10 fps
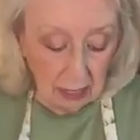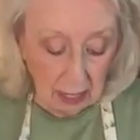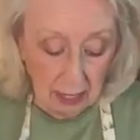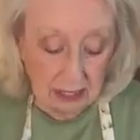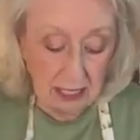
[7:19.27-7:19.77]

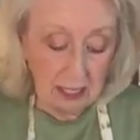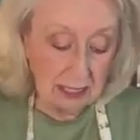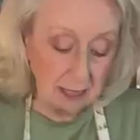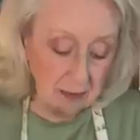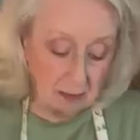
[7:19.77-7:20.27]
I'll tell you
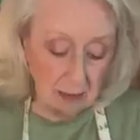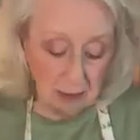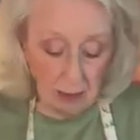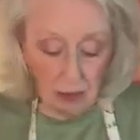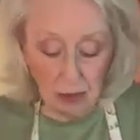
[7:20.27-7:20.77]
something my
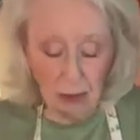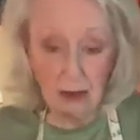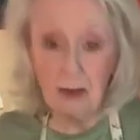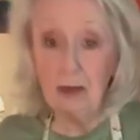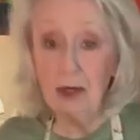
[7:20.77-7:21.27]
mother used
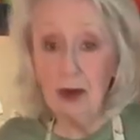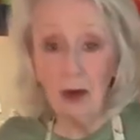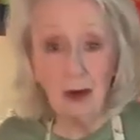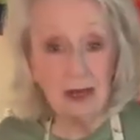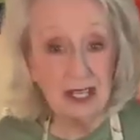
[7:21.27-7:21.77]
to put in
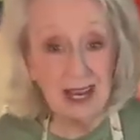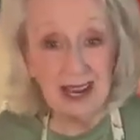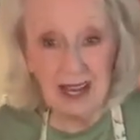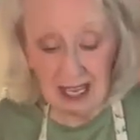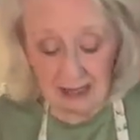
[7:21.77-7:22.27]
hers, and I
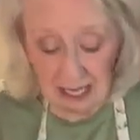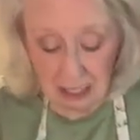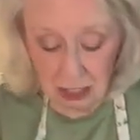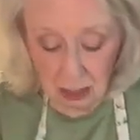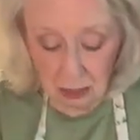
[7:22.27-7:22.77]
like that
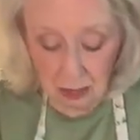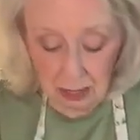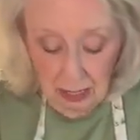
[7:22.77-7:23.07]
too,